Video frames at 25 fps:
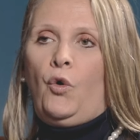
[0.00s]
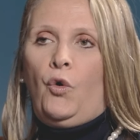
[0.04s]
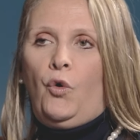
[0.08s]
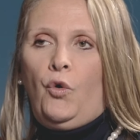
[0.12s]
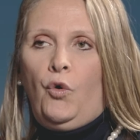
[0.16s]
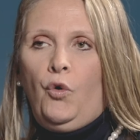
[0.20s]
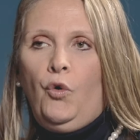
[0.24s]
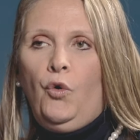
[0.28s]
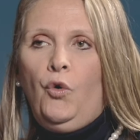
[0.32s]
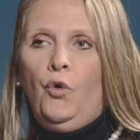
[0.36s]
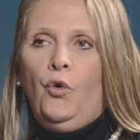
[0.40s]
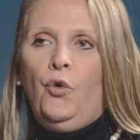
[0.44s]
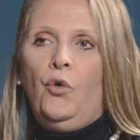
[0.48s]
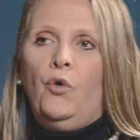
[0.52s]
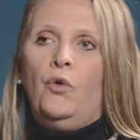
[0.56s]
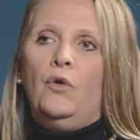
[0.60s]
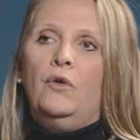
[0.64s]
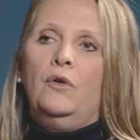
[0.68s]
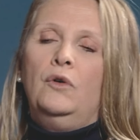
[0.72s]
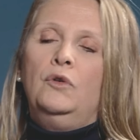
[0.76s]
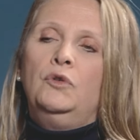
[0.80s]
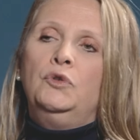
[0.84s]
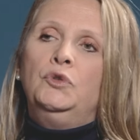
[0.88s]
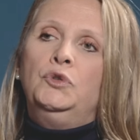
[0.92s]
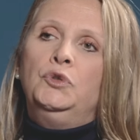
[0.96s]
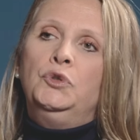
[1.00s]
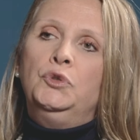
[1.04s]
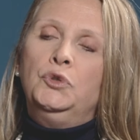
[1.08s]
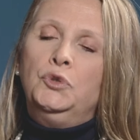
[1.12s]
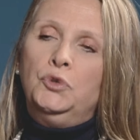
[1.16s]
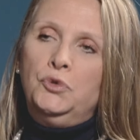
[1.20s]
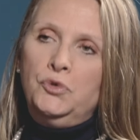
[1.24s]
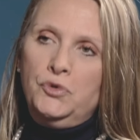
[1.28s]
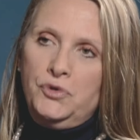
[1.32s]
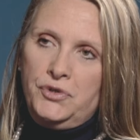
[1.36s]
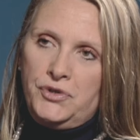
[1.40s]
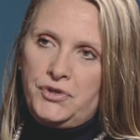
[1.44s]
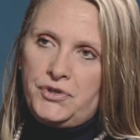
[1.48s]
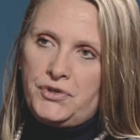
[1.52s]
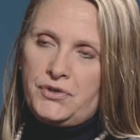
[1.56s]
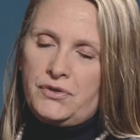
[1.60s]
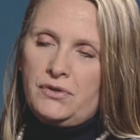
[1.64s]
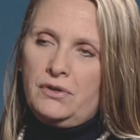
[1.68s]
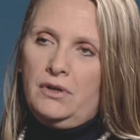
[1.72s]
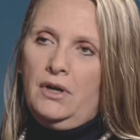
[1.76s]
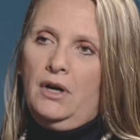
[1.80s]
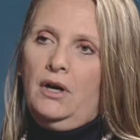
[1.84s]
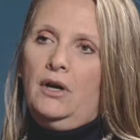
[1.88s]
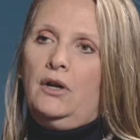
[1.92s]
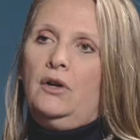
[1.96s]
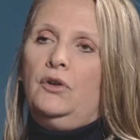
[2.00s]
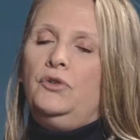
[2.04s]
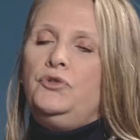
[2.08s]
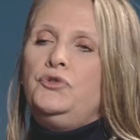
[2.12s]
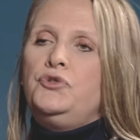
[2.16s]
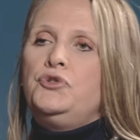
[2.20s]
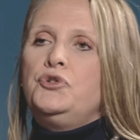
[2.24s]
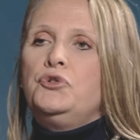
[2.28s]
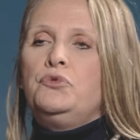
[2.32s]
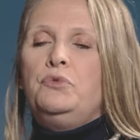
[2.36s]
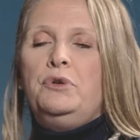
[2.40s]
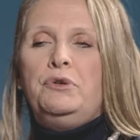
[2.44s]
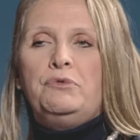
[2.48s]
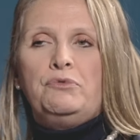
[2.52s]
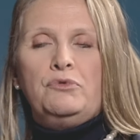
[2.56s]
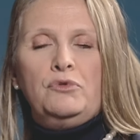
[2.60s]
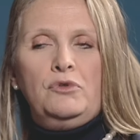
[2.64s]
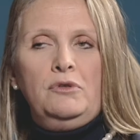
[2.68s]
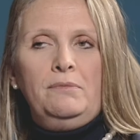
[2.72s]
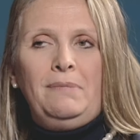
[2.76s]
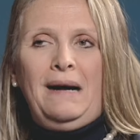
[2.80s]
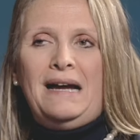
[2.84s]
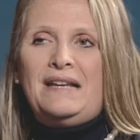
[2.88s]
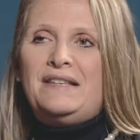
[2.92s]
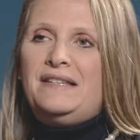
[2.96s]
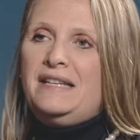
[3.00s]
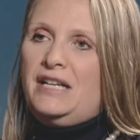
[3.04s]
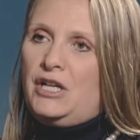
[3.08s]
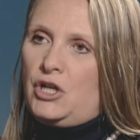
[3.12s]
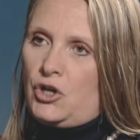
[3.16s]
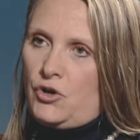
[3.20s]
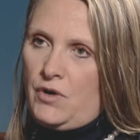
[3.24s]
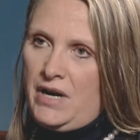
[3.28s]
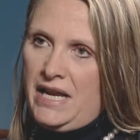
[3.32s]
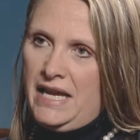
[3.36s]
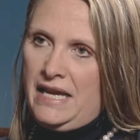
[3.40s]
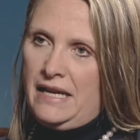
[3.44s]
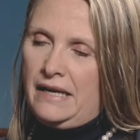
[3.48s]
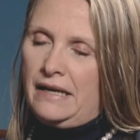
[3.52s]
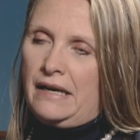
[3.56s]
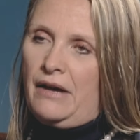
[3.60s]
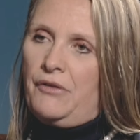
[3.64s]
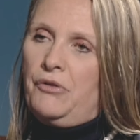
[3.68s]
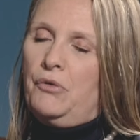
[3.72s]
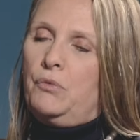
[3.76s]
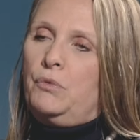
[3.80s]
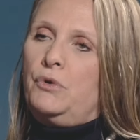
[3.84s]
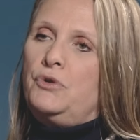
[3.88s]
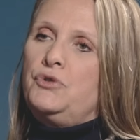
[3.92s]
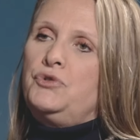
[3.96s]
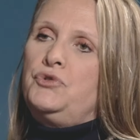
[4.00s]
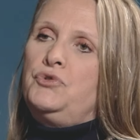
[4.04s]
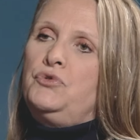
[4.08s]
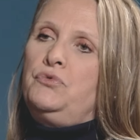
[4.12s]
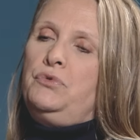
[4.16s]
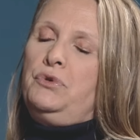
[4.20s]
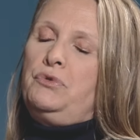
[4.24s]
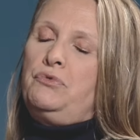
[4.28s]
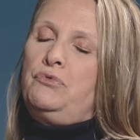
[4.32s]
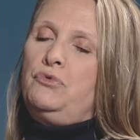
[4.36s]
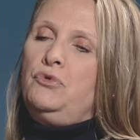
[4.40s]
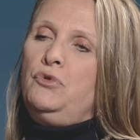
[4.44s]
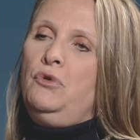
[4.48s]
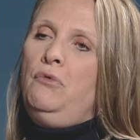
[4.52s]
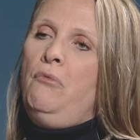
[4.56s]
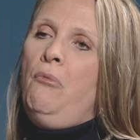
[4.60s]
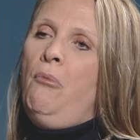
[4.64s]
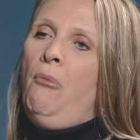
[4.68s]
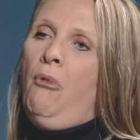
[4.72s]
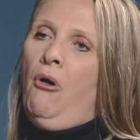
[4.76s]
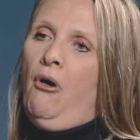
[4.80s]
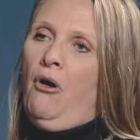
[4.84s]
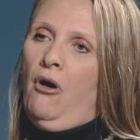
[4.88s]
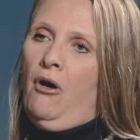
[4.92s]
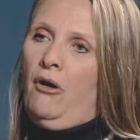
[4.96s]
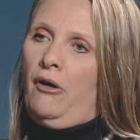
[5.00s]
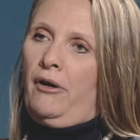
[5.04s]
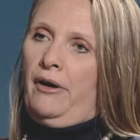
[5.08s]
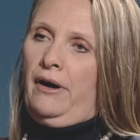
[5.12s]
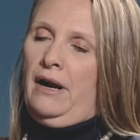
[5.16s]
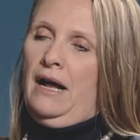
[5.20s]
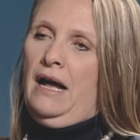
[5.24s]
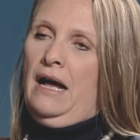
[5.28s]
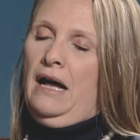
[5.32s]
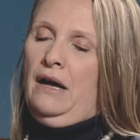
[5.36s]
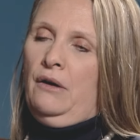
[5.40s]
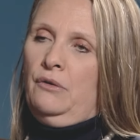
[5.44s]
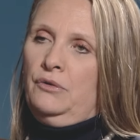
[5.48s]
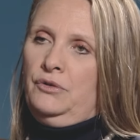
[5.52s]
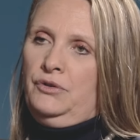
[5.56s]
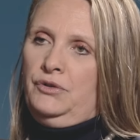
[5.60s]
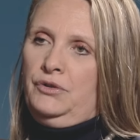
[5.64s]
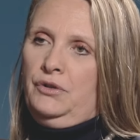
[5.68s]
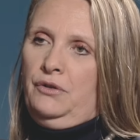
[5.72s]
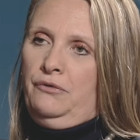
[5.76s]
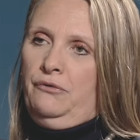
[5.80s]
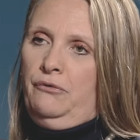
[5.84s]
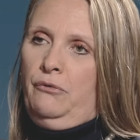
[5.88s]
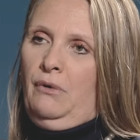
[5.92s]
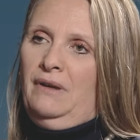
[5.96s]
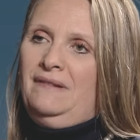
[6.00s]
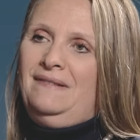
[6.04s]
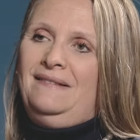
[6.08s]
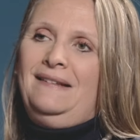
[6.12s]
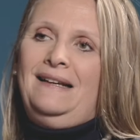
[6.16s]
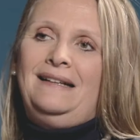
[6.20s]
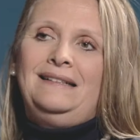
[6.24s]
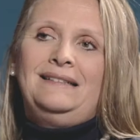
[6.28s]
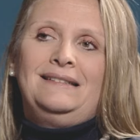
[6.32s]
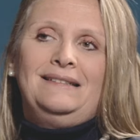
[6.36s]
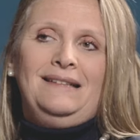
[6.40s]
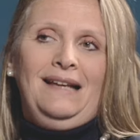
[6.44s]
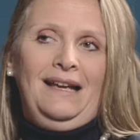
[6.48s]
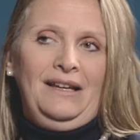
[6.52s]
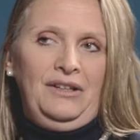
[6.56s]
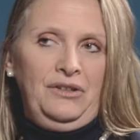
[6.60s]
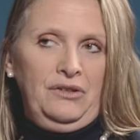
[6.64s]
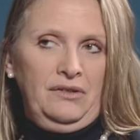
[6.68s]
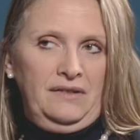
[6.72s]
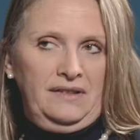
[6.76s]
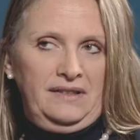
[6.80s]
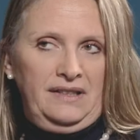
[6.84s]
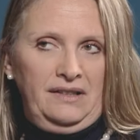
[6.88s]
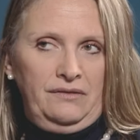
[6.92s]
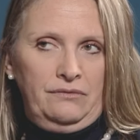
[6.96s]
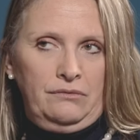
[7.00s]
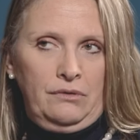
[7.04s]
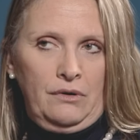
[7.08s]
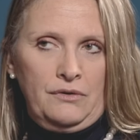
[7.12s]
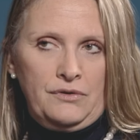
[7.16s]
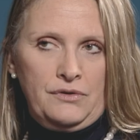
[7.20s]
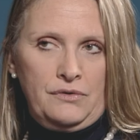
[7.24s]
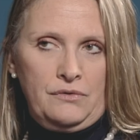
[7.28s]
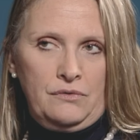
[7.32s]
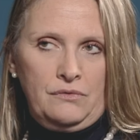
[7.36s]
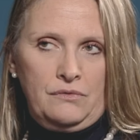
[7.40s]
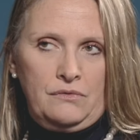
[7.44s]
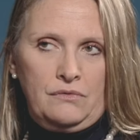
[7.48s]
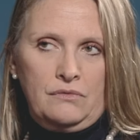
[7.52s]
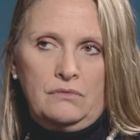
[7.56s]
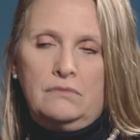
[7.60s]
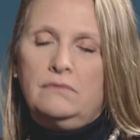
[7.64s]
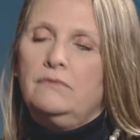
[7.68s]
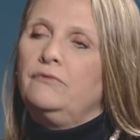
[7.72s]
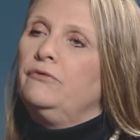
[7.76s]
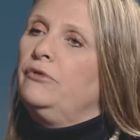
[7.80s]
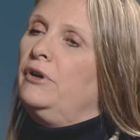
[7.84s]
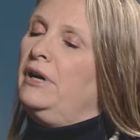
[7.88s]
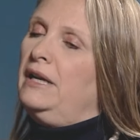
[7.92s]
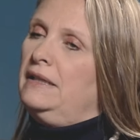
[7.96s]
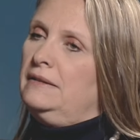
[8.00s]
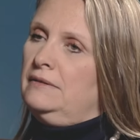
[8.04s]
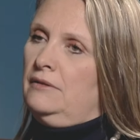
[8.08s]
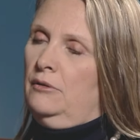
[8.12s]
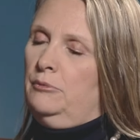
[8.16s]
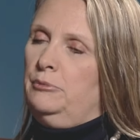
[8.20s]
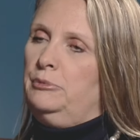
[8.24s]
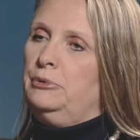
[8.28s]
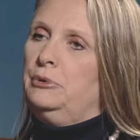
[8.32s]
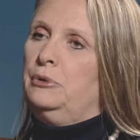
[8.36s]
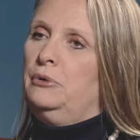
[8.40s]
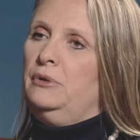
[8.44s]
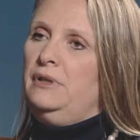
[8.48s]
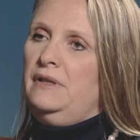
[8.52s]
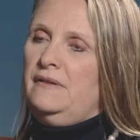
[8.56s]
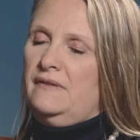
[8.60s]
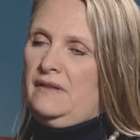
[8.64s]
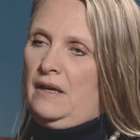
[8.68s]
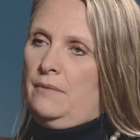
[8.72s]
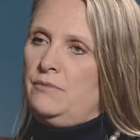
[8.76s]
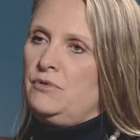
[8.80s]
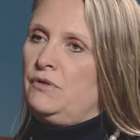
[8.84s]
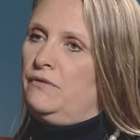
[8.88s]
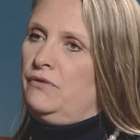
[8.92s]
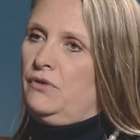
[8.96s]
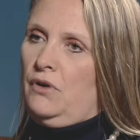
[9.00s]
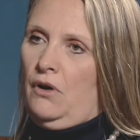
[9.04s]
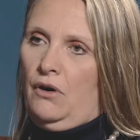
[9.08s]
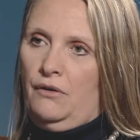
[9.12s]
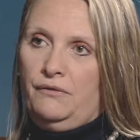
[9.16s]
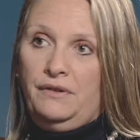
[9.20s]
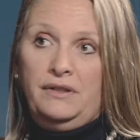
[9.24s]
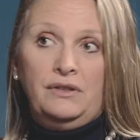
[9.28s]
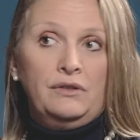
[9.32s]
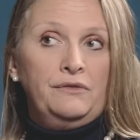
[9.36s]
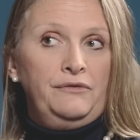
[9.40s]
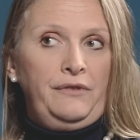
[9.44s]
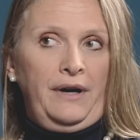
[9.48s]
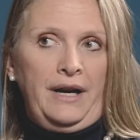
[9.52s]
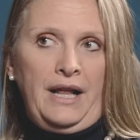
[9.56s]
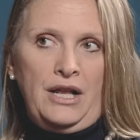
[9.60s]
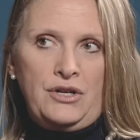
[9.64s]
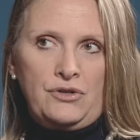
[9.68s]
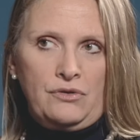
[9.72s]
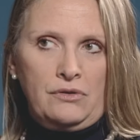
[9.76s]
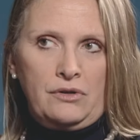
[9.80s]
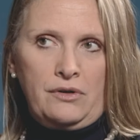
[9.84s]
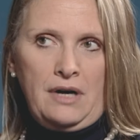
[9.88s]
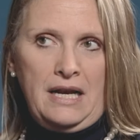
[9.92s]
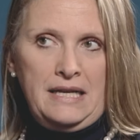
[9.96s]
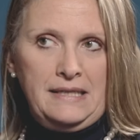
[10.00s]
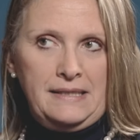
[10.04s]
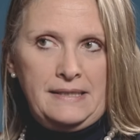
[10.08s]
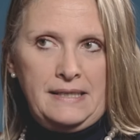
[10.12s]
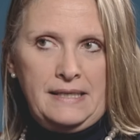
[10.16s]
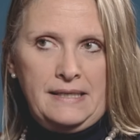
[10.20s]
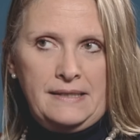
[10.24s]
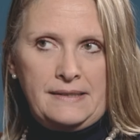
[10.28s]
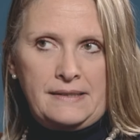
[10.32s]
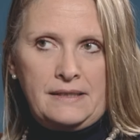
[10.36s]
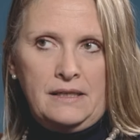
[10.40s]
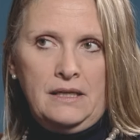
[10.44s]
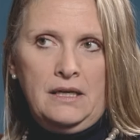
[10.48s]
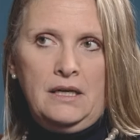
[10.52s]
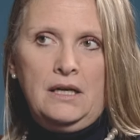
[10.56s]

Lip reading: who rules? Do we rule by decree? In other words, do we rule more out of what the executive wants to do? For example, in times of COVID or financial crisis,